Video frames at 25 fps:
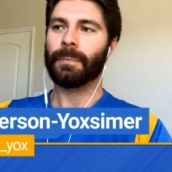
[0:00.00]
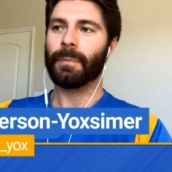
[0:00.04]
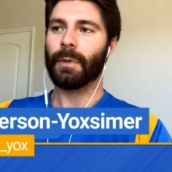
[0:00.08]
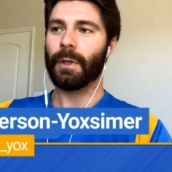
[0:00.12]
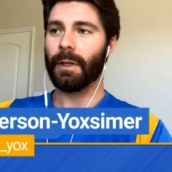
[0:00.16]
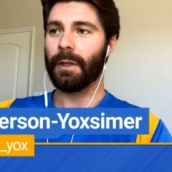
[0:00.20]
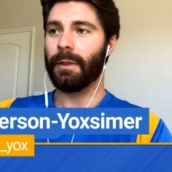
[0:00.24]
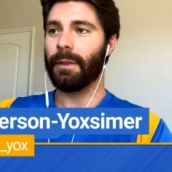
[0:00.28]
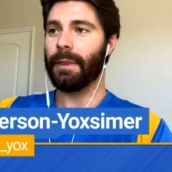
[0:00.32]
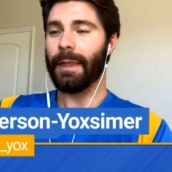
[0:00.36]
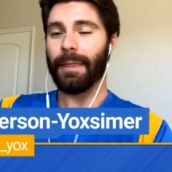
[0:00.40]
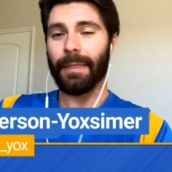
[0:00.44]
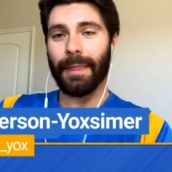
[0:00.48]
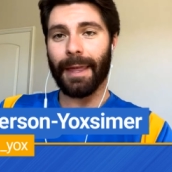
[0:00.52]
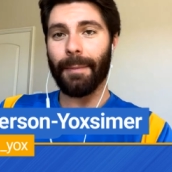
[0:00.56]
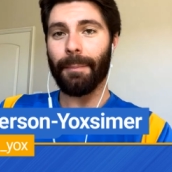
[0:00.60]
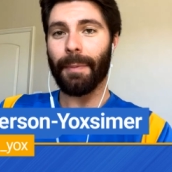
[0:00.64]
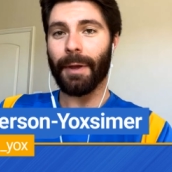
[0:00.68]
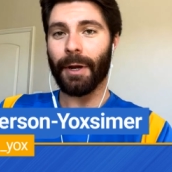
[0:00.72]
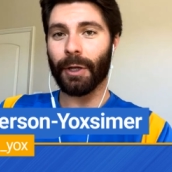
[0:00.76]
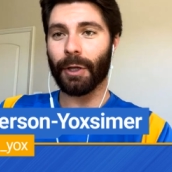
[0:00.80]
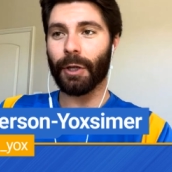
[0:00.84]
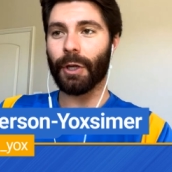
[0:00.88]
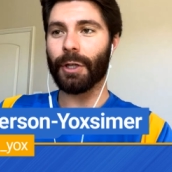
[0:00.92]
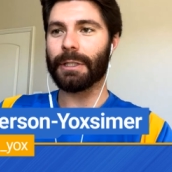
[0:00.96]
They, they've
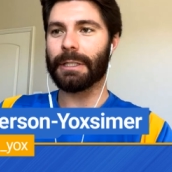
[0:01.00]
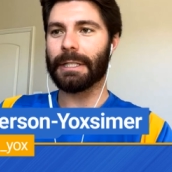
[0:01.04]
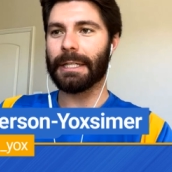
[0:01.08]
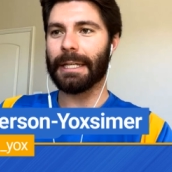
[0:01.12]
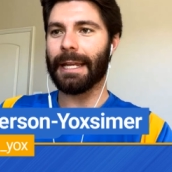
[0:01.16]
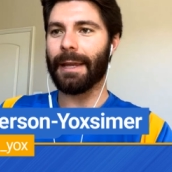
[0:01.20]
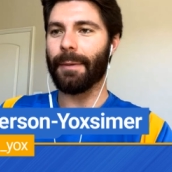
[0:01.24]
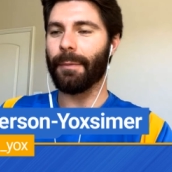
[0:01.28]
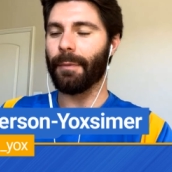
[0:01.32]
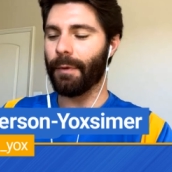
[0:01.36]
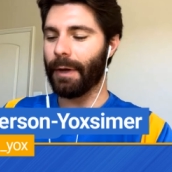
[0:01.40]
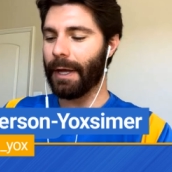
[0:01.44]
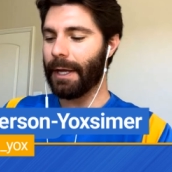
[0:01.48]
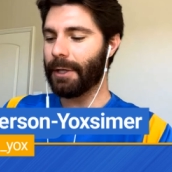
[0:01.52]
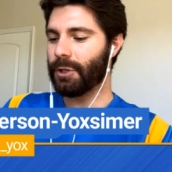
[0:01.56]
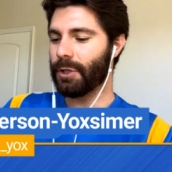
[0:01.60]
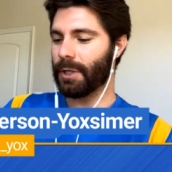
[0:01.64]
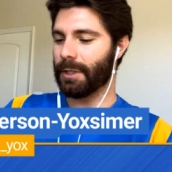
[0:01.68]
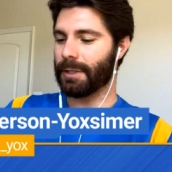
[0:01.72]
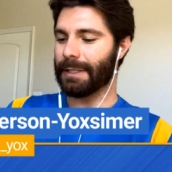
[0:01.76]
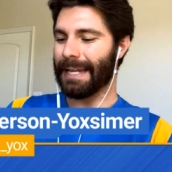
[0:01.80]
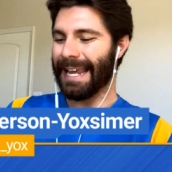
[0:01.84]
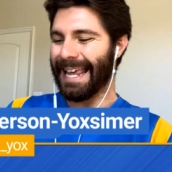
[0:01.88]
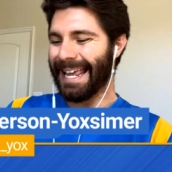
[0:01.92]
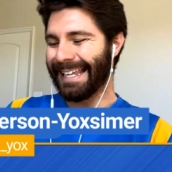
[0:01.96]
been a good team. It's
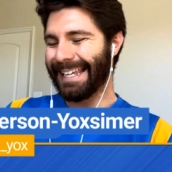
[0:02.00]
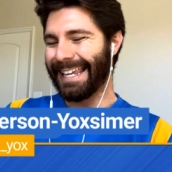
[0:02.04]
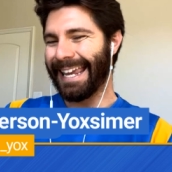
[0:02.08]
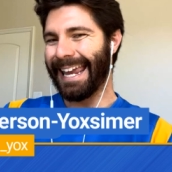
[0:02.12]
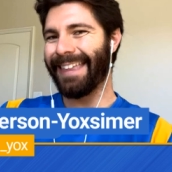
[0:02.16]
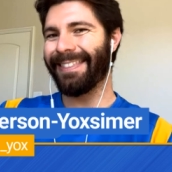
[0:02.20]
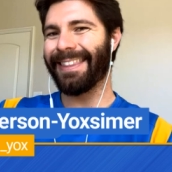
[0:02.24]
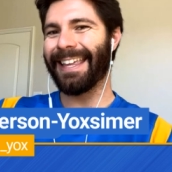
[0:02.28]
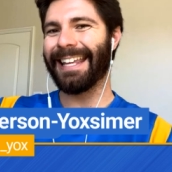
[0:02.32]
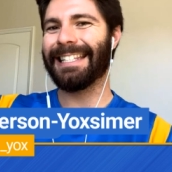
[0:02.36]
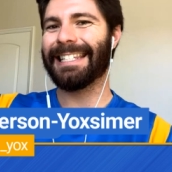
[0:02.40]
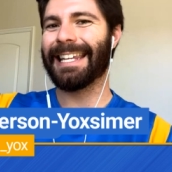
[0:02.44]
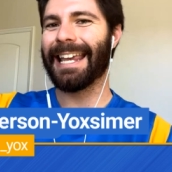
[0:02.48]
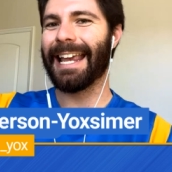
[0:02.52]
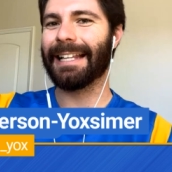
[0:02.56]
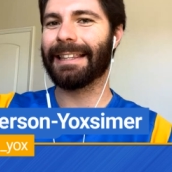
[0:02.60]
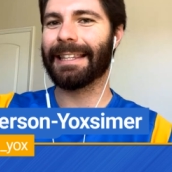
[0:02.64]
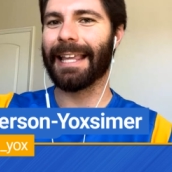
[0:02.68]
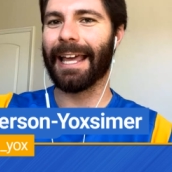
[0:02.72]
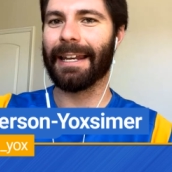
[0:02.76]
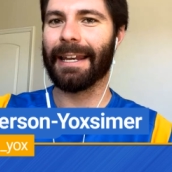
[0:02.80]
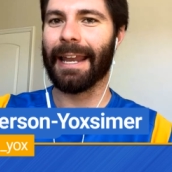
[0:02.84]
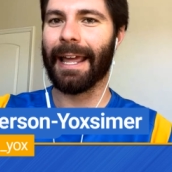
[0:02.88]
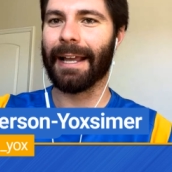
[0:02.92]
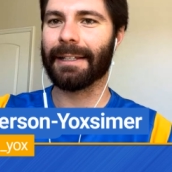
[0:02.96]
just, can they take
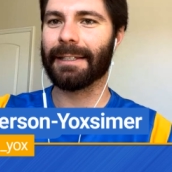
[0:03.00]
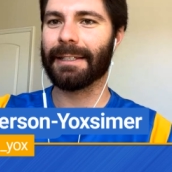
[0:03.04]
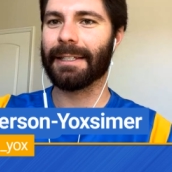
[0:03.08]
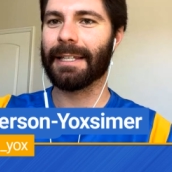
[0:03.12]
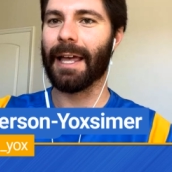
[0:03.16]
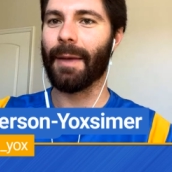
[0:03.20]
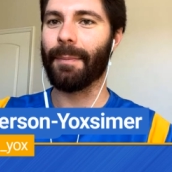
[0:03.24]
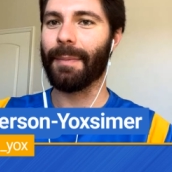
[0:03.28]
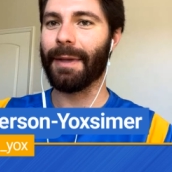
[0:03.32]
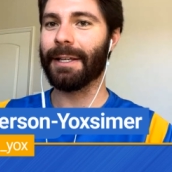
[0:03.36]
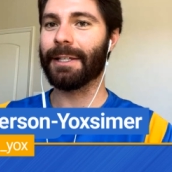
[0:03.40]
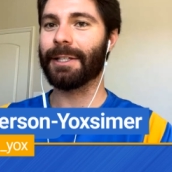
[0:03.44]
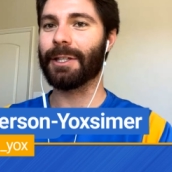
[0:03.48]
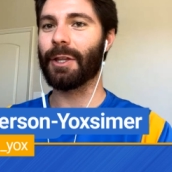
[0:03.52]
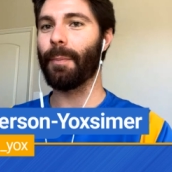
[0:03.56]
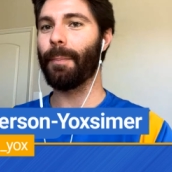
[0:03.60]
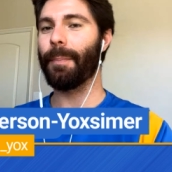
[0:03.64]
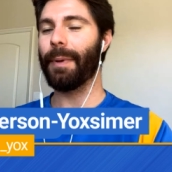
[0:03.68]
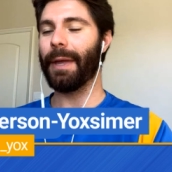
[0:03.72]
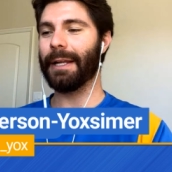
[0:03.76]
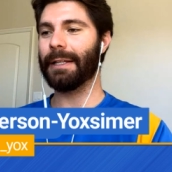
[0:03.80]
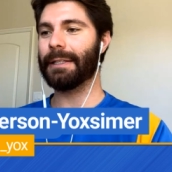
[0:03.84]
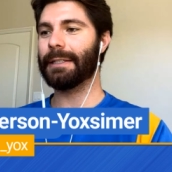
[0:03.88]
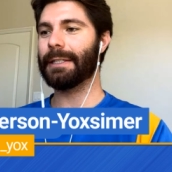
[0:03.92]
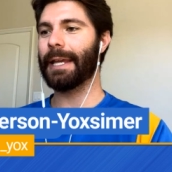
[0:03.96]
that next step? Is the
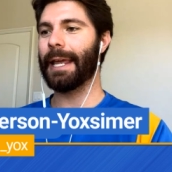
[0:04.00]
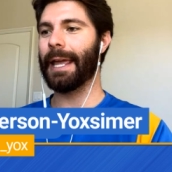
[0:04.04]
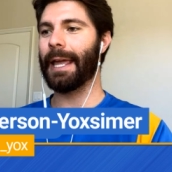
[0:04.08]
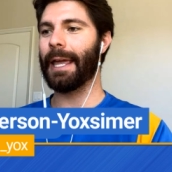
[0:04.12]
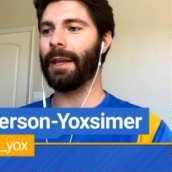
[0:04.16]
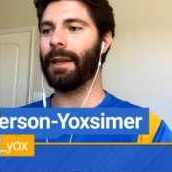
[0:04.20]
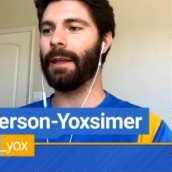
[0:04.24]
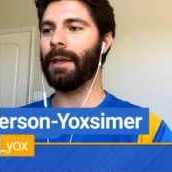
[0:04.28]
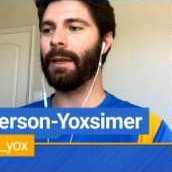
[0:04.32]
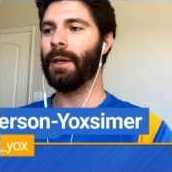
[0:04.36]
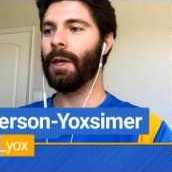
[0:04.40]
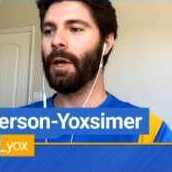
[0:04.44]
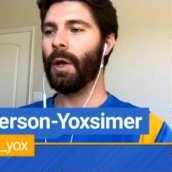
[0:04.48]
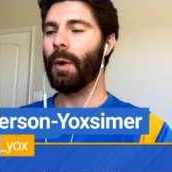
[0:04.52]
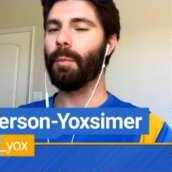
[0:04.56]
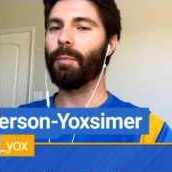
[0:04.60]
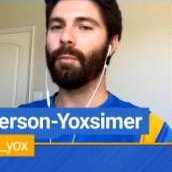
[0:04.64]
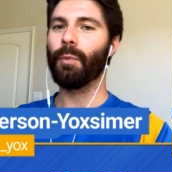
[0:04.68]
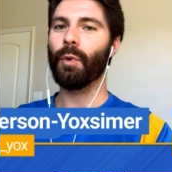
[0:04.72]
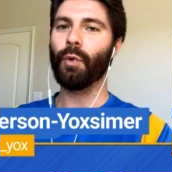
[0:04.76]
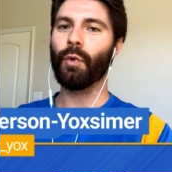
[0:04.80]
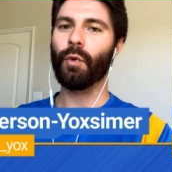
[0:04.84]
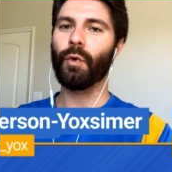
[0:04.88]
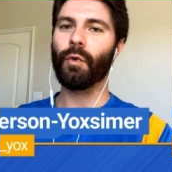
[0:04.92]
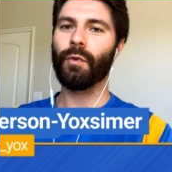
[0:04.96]
Big Ten
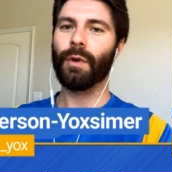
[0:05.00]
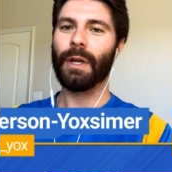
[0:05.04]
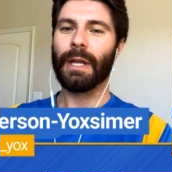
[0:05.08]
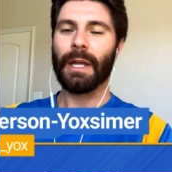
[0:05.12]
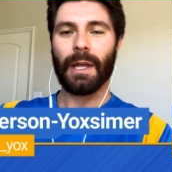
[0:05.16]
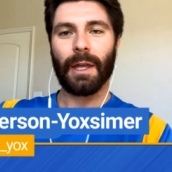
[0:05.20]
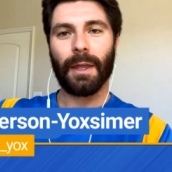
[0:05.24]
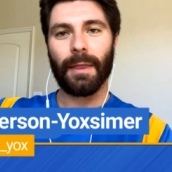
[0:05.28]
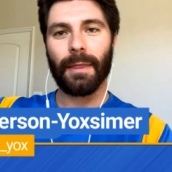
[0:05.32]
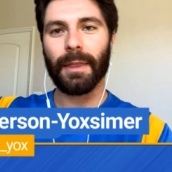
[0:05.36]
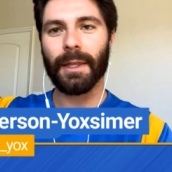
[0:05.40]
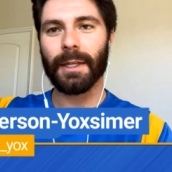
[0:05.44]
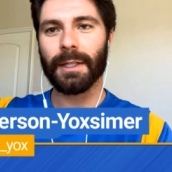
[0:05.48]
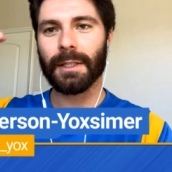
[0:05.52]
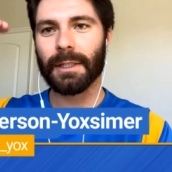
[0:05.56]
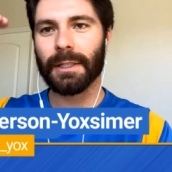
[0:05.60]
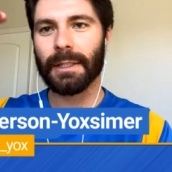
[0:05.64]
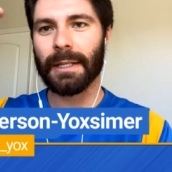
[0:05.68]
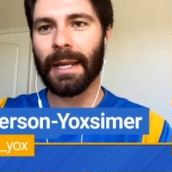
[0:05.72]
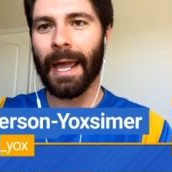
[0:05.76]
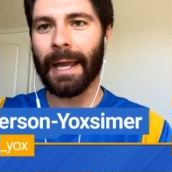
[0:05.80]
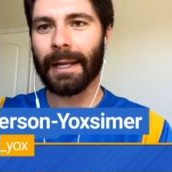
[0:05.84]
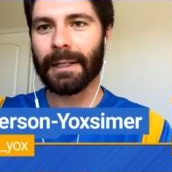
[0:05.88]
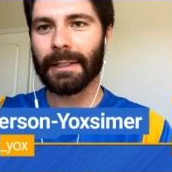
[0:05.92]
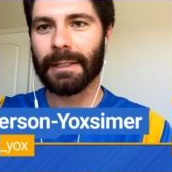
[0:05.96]
move this
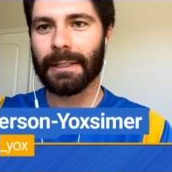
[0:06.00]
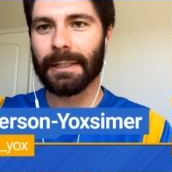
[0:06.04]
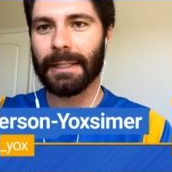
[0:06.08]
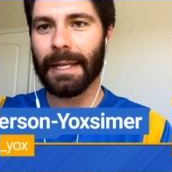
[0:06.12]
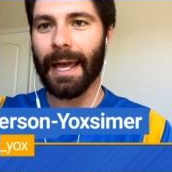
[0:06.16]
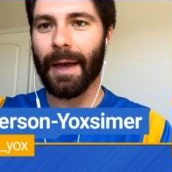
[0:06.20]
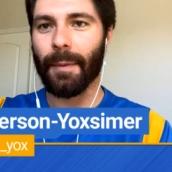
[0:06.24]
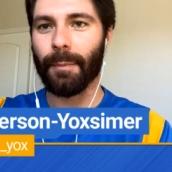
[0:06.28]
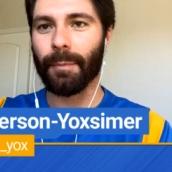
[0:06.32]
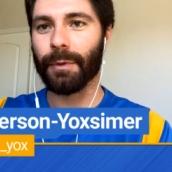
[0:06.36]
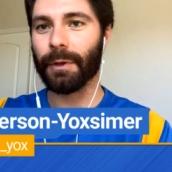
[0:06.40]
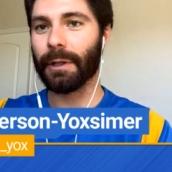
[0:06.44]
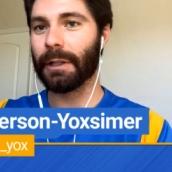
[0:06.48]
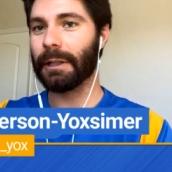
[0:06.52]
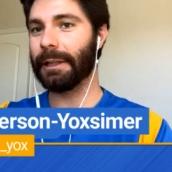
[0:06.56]
next step?